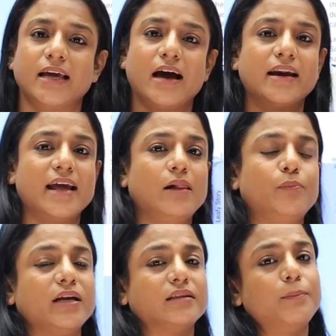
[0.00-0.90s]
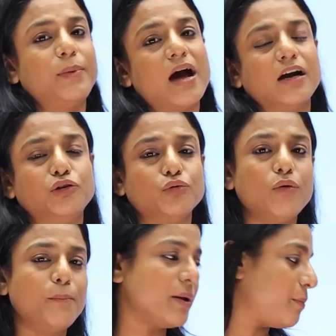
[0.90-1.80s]
they are helping the plant
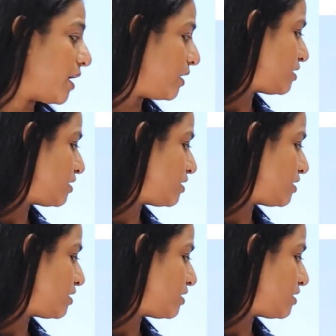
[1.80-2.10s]
to prepare